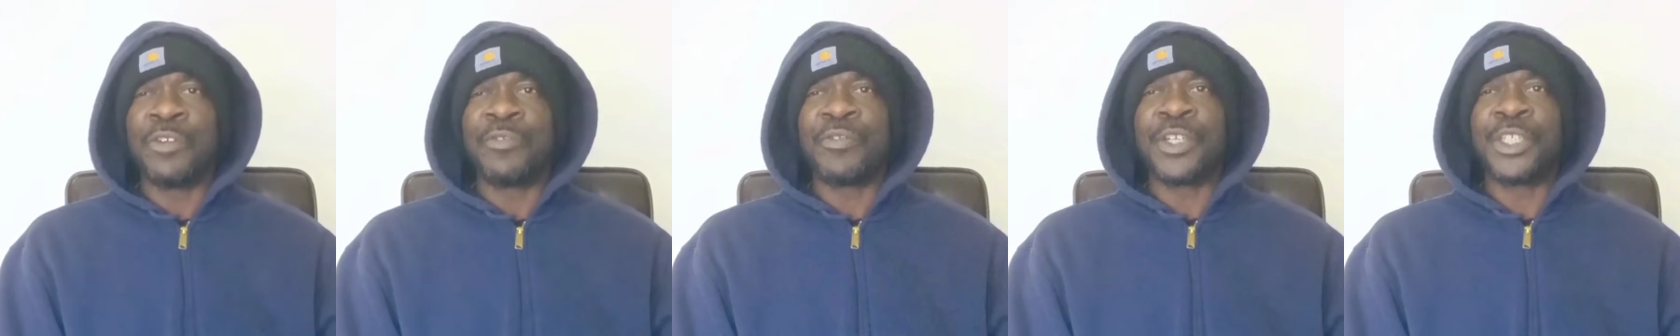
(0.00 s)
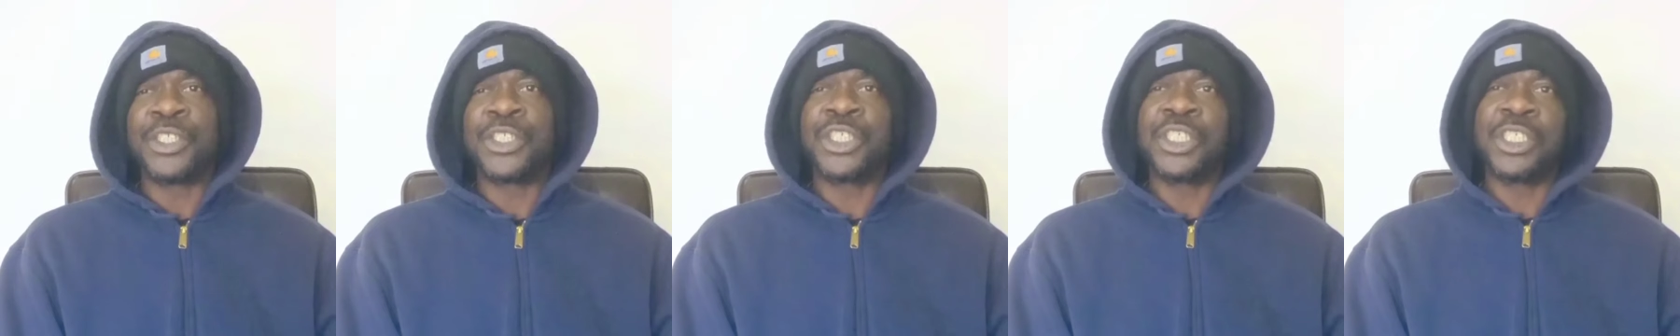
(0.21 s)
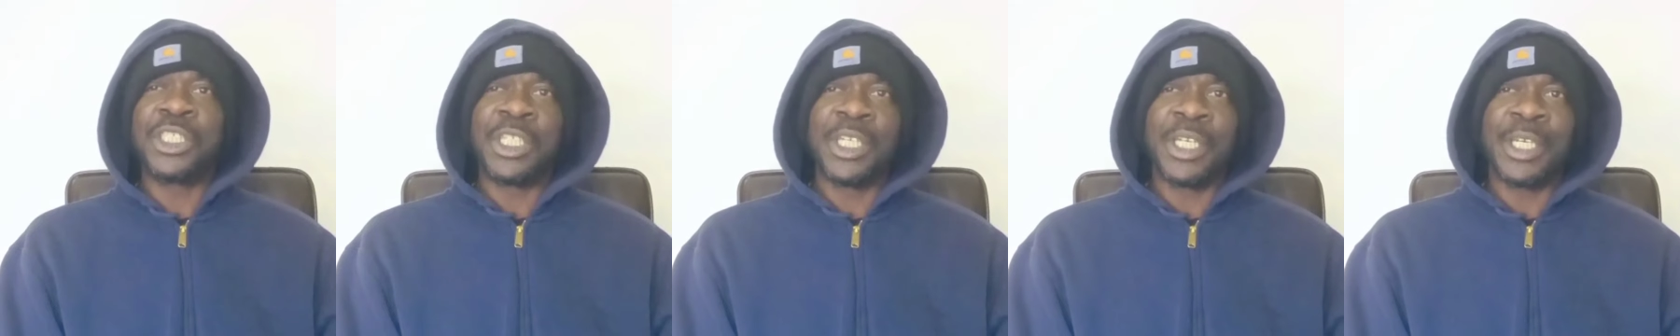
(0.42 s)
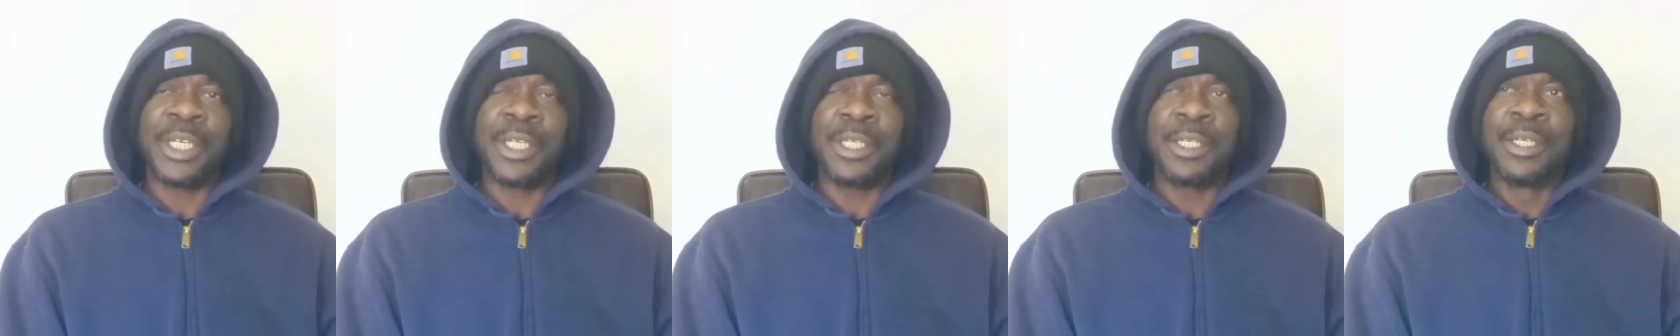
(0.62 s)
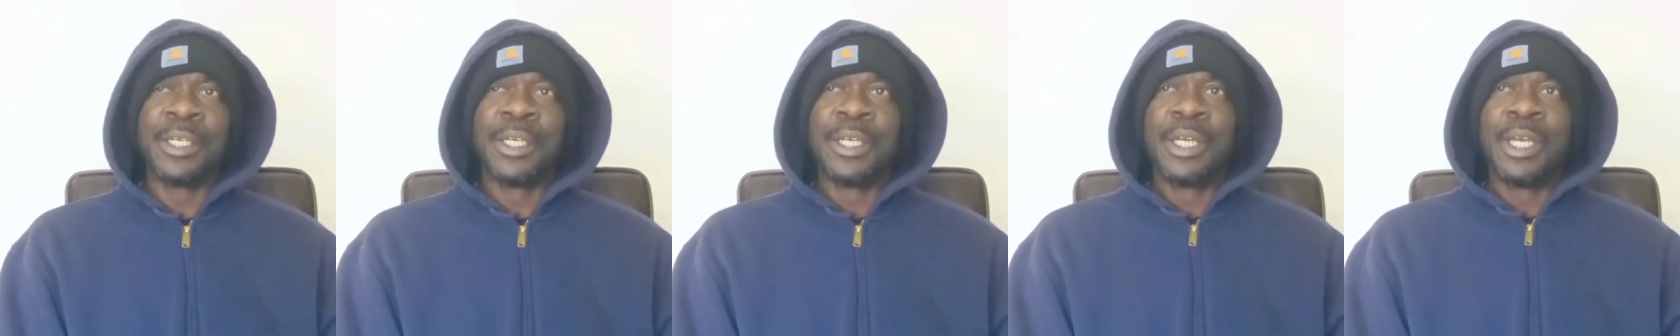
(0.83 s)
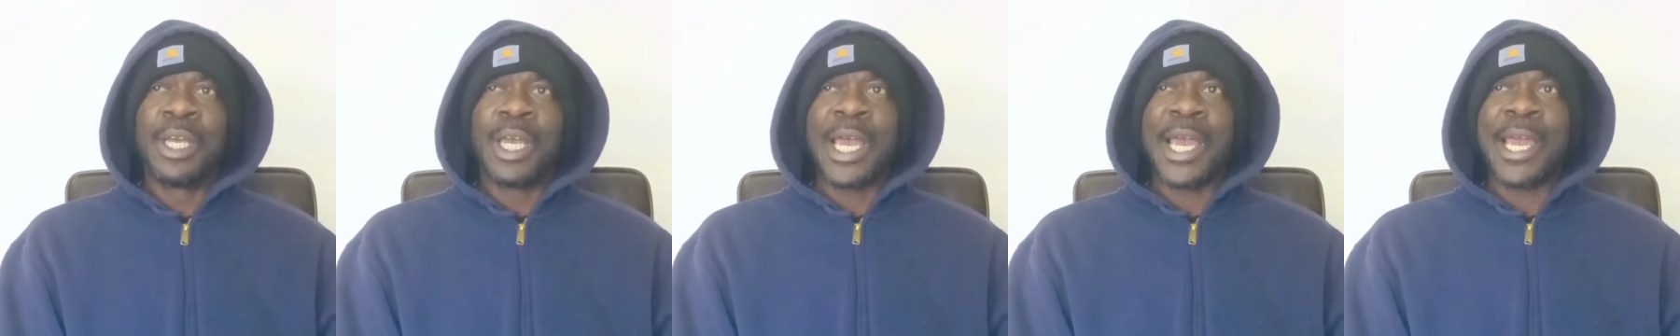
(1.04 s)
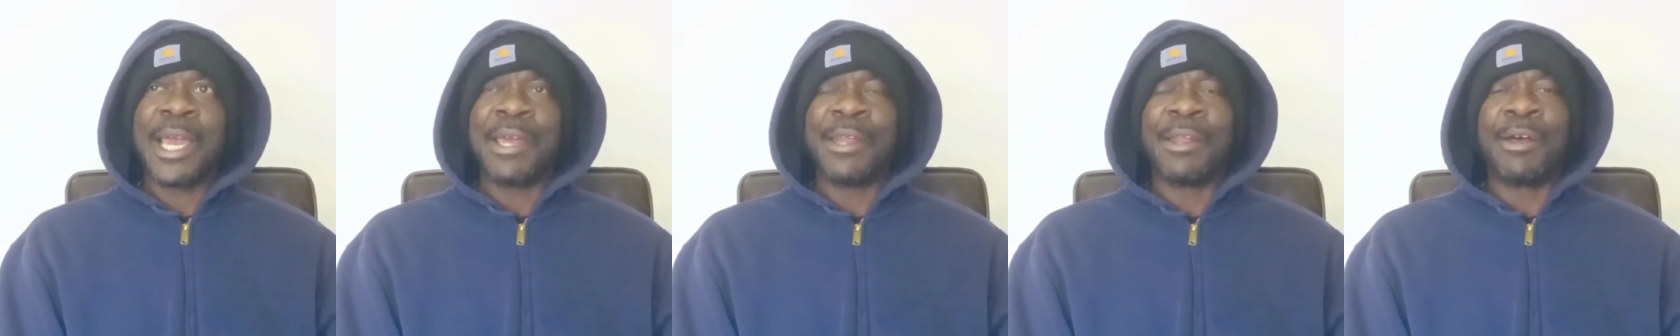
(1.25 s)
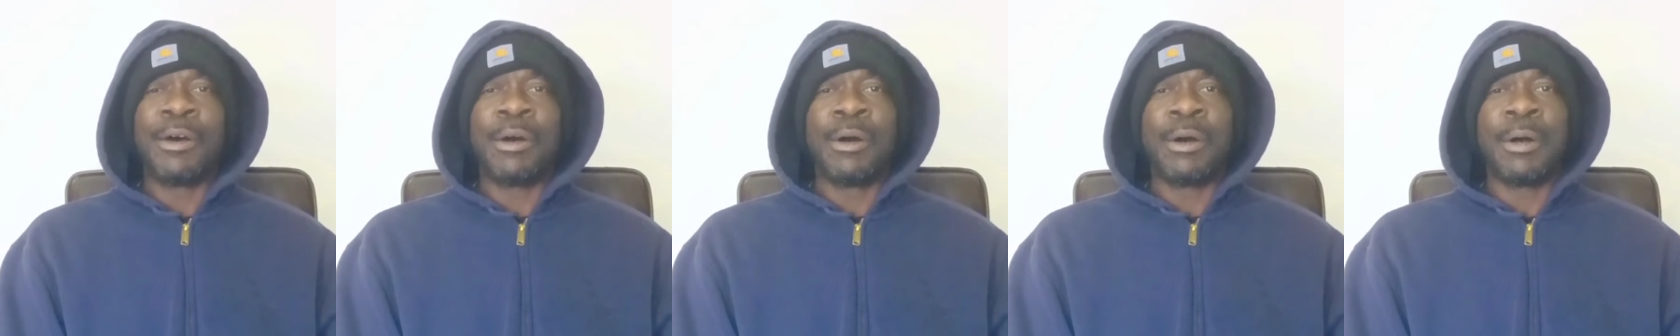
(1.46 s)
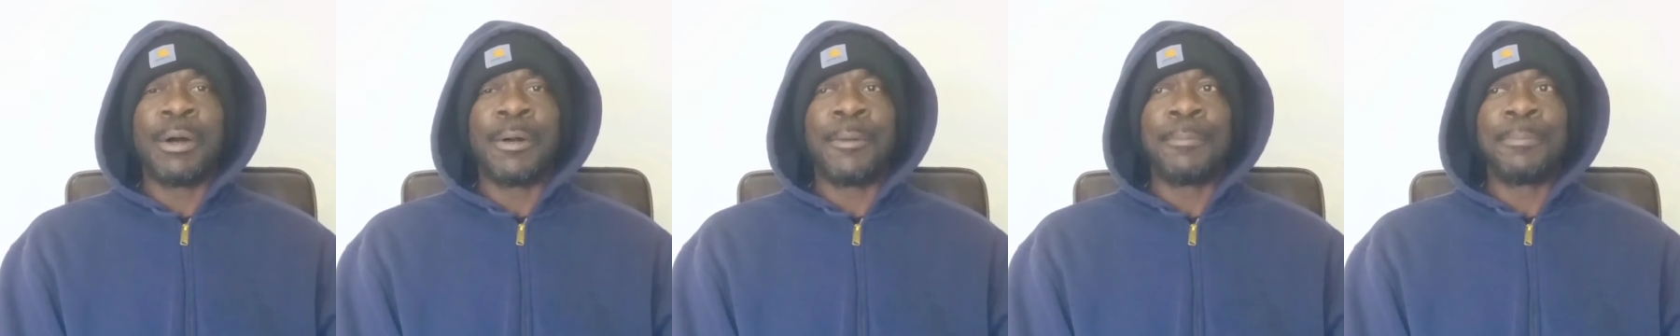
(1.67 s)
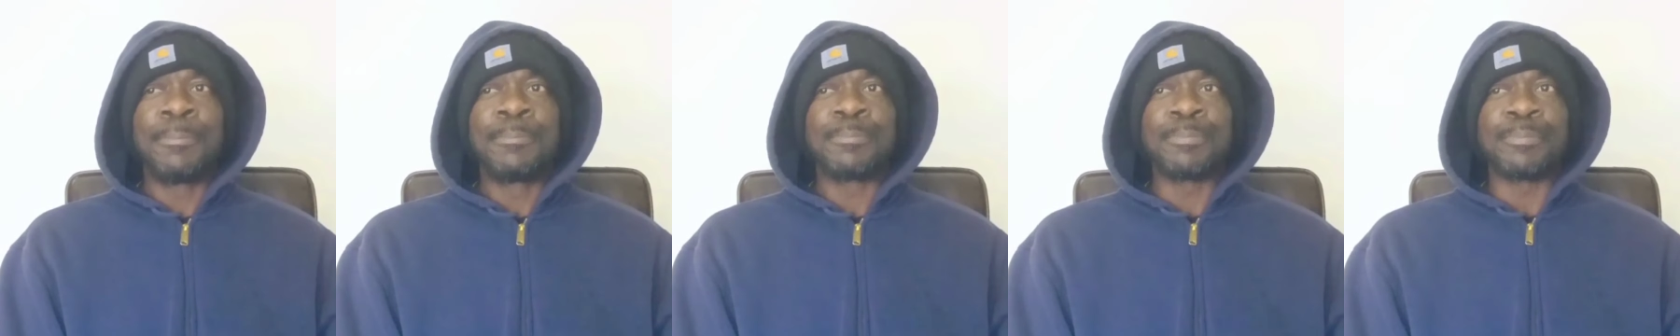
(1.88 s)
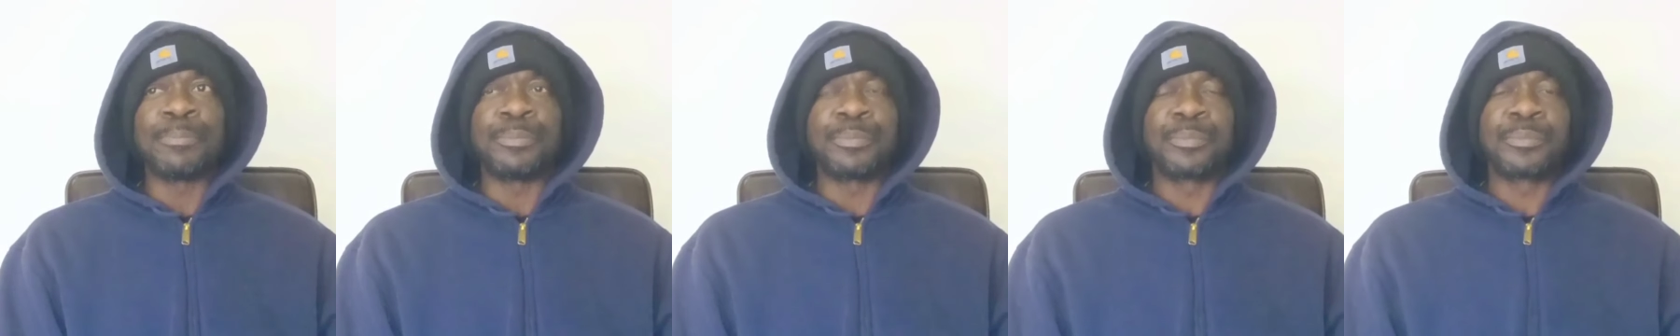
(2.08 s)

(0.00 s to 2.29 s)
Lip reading: love is. She didn't. And